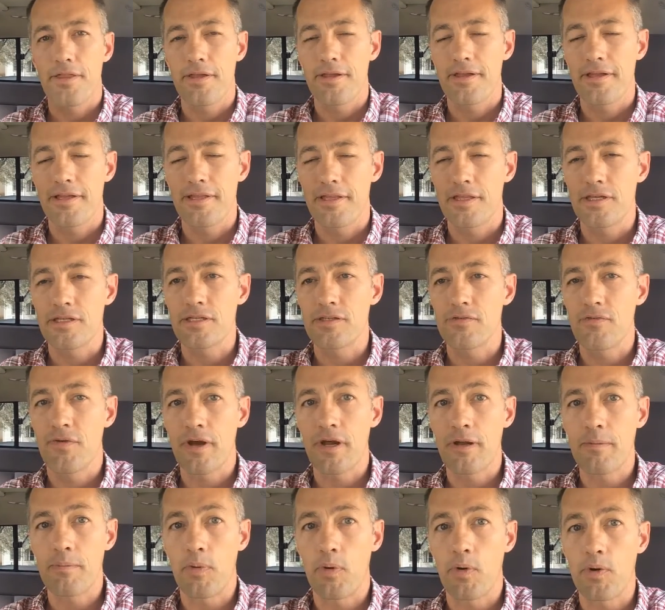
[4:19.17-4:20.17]
This is
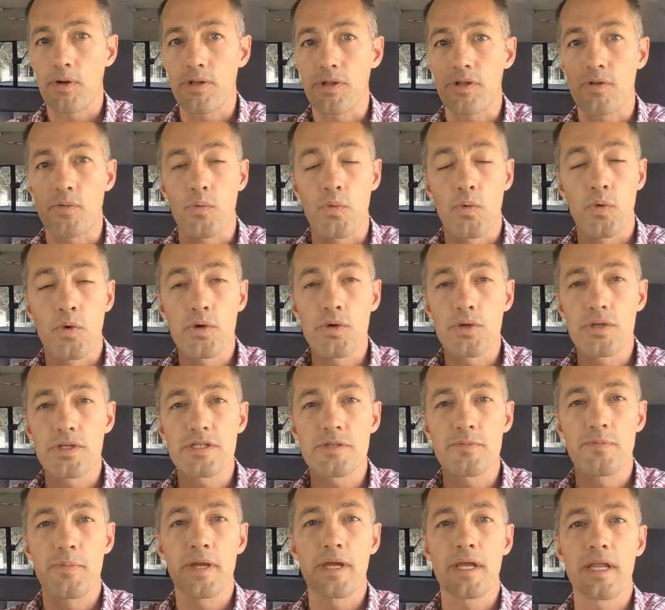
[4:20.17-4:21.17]
very important. The world
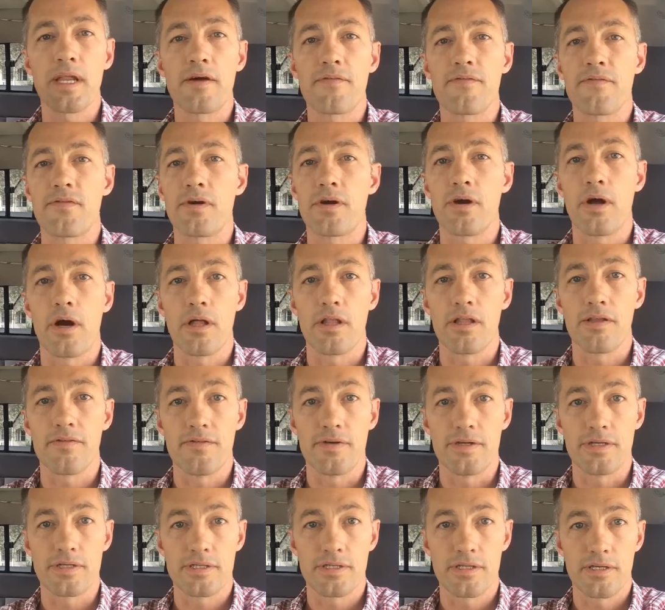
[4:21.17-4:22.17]
is big enough for all of
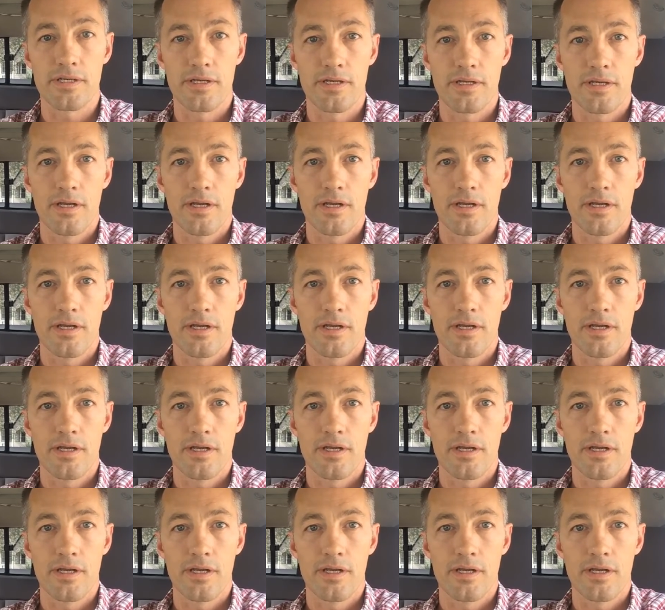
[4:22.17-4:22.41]
us.